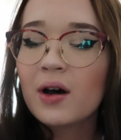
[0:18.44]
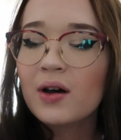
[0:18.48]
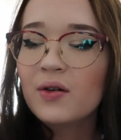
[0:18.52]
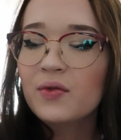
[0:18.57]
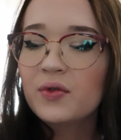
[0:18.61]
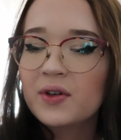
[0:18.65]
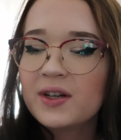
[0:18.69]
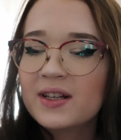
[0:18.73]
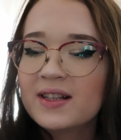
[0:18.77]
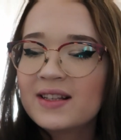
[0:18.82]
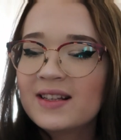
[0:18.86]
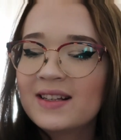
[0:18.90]
I've
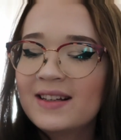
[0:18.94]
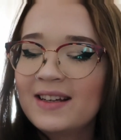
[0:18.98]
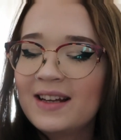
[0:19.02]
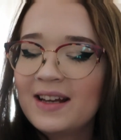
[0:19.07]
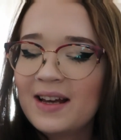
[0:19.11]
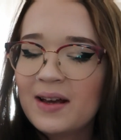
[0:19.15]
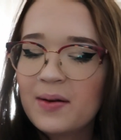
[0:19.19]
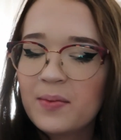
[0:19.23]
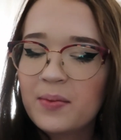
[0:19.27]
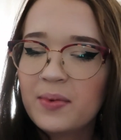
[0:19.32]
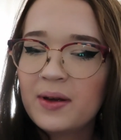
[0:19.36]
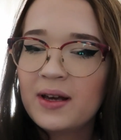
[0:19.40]

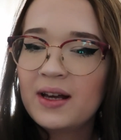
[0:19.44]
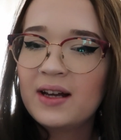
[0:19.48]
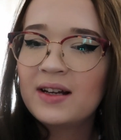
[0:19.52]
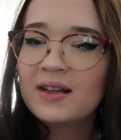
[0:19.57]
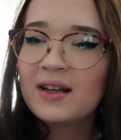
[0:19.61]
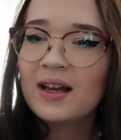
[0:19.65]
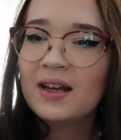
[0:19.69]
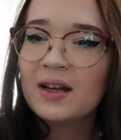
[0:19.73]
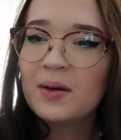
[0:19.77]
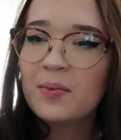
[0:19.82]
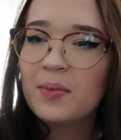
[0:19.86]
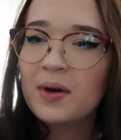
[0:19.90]
recently been
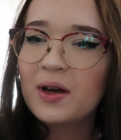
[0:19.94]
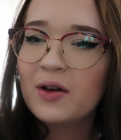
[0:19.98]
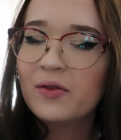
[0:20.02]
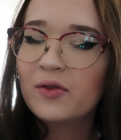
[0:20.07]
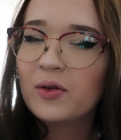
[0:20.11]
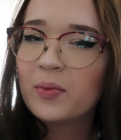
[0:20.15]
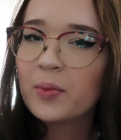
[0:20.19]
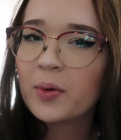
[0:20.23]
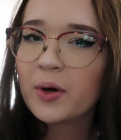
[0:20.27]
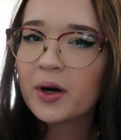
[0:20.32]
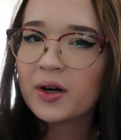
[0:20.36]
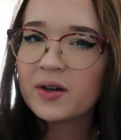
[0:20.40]
in a bit of
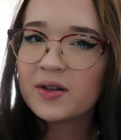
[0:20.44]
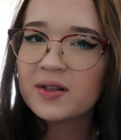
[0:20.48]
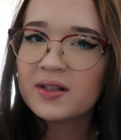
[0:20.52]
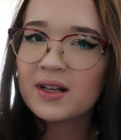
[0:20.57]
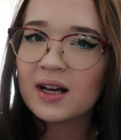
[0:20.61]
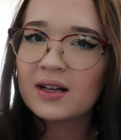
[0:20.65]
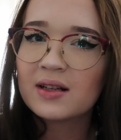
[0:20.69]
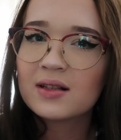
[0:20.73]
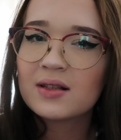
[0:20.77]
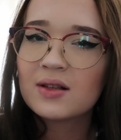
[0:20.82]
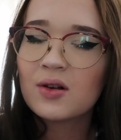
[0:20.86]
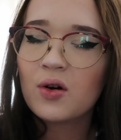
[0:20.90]
a
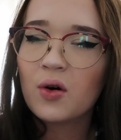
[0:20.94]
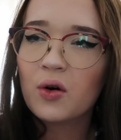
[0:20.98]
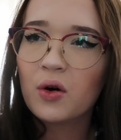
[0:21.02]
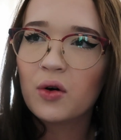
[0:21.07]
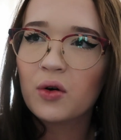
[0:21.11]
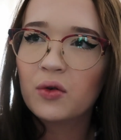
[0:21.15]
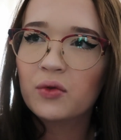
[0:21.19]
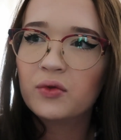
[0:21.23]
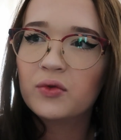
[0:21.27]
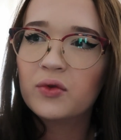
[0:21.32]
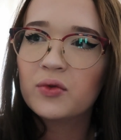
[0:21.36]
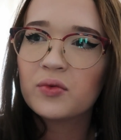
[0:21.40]
process
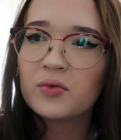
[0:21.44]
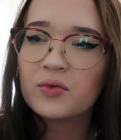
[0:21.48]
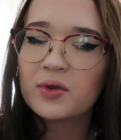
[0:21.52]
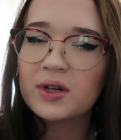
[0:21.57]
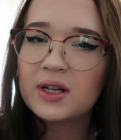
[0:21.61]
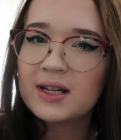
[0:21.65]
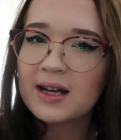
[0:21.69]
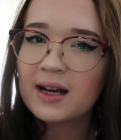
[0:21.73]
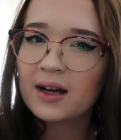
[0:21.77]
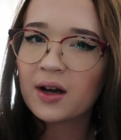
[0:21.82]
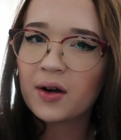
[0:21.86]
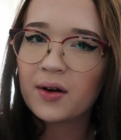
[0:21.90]
of
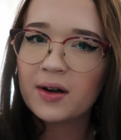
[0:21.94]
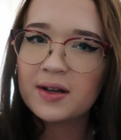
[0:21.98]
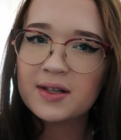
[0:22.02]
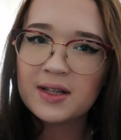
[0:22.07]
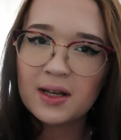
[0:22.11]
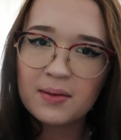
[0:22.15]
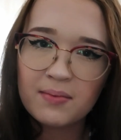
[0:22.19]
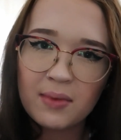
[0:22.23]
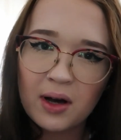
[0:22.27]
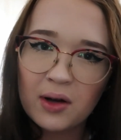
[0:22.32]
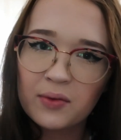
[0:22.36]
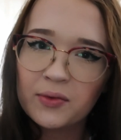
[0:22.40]

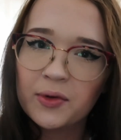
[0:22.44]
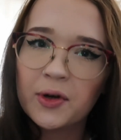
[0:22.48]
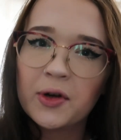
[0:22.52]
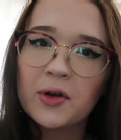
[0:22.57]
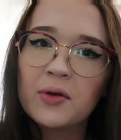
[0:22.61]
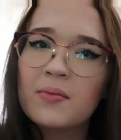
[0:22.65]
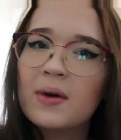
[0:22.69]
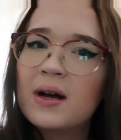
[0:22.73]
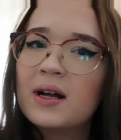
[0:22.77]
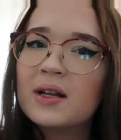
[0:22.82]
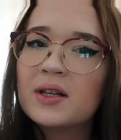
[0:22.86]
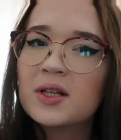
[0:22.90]
redecorating my
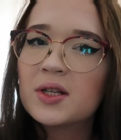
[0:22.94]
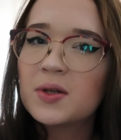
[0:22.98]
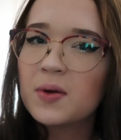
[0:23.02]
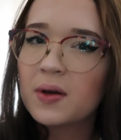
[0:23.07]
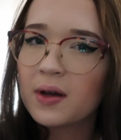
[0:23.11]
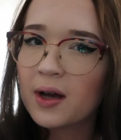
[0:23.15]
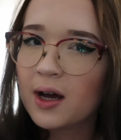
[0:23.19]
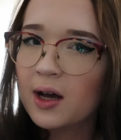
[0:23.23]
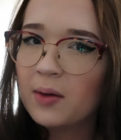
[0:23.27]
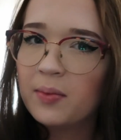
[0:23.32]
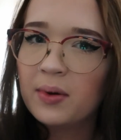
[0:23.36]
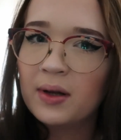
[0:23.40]
room and
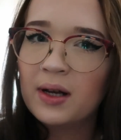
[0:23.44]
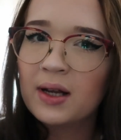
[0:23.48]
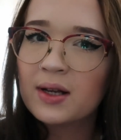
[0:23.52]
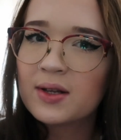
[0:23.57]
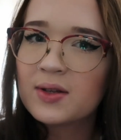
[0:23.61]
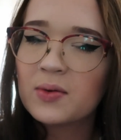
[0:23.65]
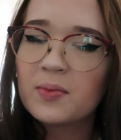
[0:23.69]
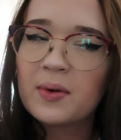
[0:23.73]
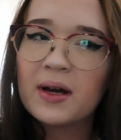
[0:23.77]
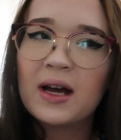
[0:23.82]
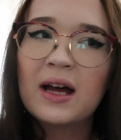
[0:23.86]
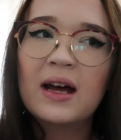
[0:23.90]
doing it up a
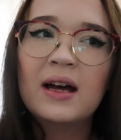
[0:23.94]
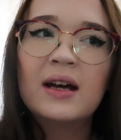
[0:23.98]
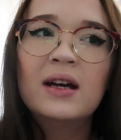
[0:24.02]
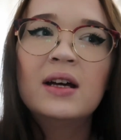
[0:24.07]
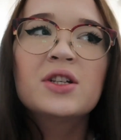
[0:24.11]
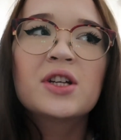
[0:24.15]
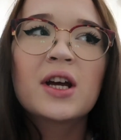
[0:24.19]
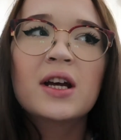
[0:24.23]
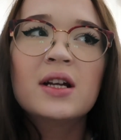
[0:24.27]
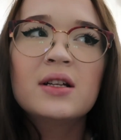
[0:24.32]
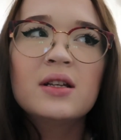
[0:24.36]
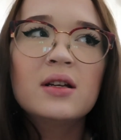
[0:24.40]
little bit,
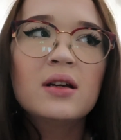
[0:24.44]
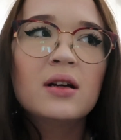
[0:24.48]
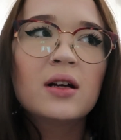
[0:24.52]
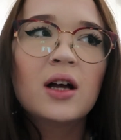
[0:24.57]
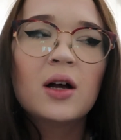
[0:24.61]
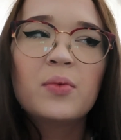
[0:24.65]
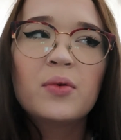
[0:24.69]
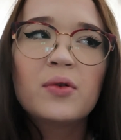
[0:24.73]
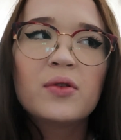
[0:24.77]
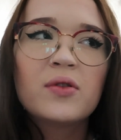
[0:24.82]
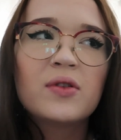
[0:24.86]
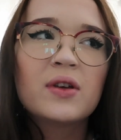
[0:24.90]
changing a
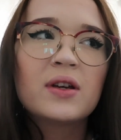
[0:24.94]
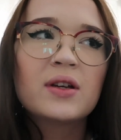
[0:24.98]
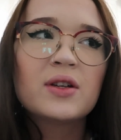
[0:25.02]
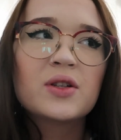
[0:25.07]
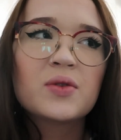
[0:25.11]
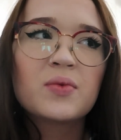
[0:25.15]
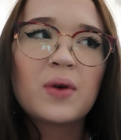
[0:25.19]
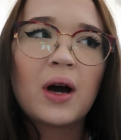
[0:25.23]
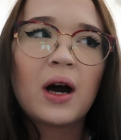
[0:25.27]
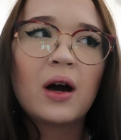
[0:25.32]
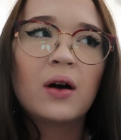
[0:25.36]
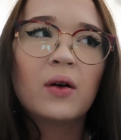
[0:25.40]
couple of
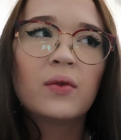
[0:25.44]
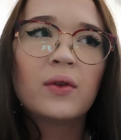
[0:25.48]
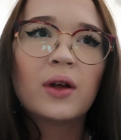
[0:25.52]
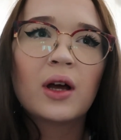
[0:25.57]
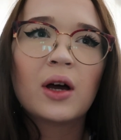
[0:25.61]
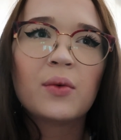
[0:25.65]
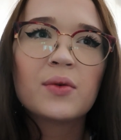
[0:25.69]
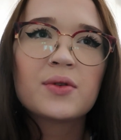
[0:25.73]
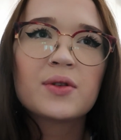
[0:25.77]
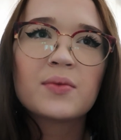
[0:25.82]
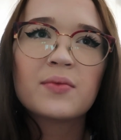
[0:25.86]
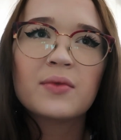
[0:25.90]
things around that
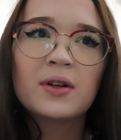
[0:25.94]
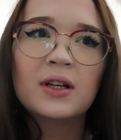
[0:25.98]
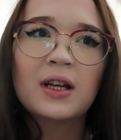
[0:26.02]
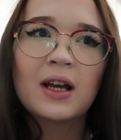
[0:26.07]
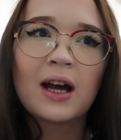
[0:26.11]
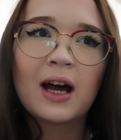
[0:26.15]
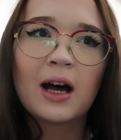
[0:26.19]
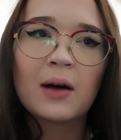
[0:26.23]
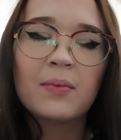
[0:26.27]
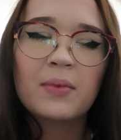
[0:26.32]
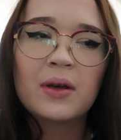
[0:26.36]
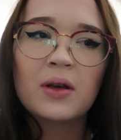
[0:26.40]
I wasn't really
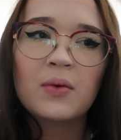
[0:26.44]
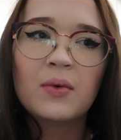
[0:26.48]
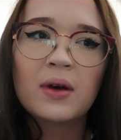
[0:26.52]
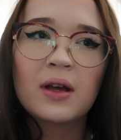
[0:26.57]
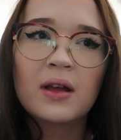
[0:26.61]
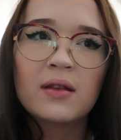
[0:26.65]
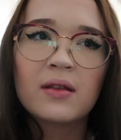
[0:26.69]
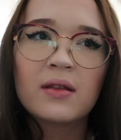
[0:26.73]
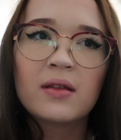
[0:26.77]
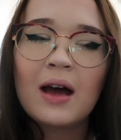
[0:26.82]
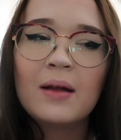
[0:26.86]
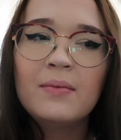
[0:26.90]
happy
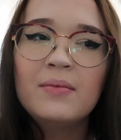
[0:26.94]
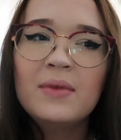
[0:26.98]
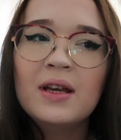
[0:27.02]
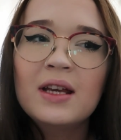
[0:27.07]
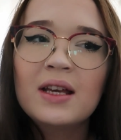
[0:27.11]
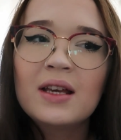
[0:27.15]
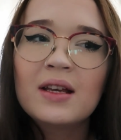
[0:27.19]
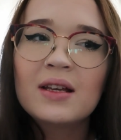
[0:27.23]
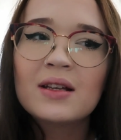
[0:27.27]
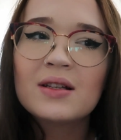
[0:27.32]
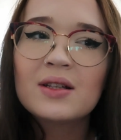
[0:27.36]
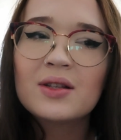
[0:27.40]
with and
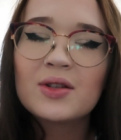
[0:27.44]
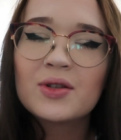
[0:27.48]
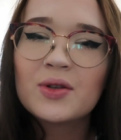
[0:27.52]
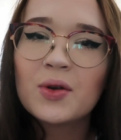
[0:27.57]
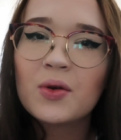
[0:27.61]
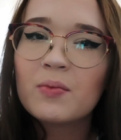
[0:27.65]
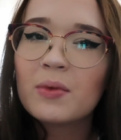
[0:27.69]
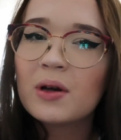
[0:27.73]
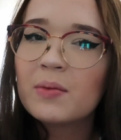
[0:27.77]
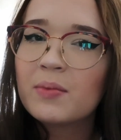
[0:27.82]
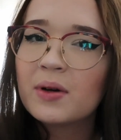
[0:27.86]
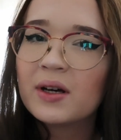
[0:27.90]
making it
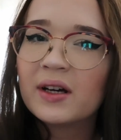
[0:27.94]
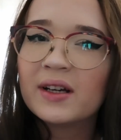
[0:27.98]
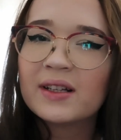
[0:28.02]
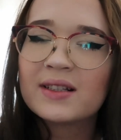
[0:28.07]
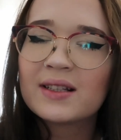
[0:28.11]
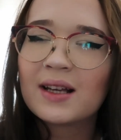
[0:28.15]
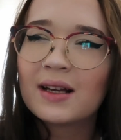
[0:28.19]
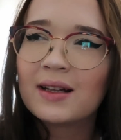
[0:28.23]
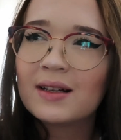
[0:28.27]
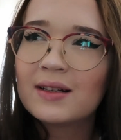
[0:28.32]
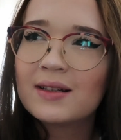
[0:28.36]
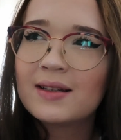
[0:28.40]
suit my
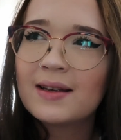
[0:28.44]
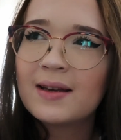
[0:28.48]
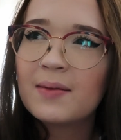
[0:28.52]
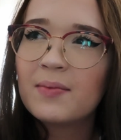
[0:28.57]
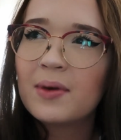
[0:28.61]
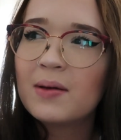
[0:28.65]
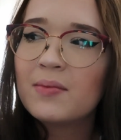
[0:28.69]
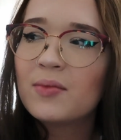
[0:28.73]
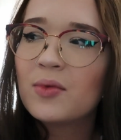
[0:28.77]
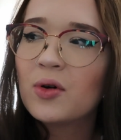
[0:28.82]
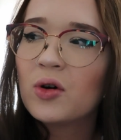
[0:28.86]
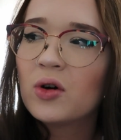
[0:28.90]
personality a
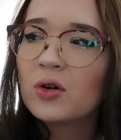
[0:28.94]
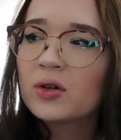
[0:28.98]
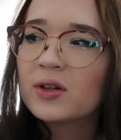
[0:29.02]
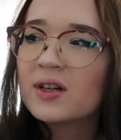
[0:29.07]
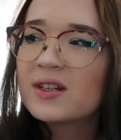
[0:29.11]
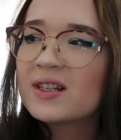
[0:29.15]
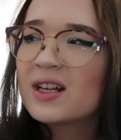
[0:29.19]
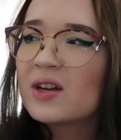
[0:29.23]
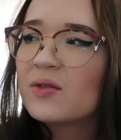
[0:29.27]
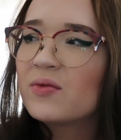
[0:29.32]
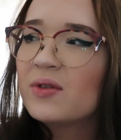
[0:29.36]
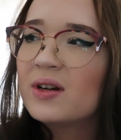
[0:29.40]
bit more
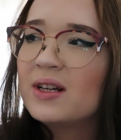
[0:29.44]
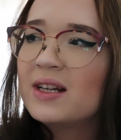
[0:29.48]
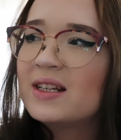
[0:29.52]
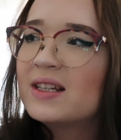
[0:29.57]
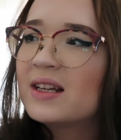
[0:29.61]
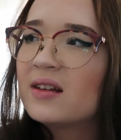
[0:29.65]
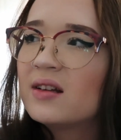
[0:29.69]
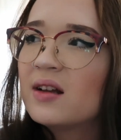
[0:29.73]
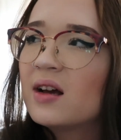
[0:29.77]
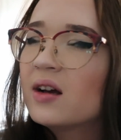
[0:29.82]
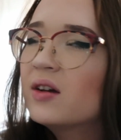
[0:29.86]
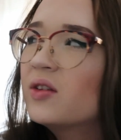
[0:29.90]
because I really
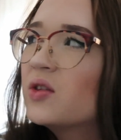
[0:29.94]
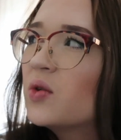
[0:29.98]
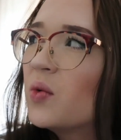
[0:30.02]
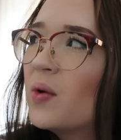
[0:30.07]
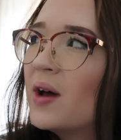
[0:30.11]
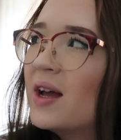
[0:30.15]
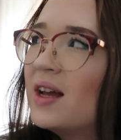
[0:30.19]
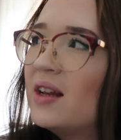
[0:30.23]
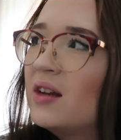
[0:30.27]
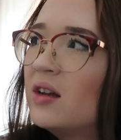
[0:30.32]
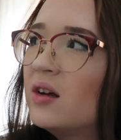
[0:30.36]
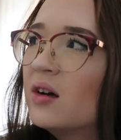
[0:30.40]
didn't like the
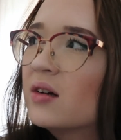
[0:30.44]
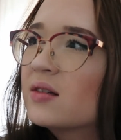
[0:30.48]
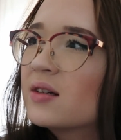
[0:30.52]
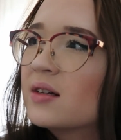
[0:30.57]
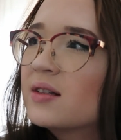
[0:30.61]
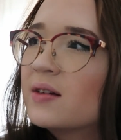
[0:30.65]
way it looked.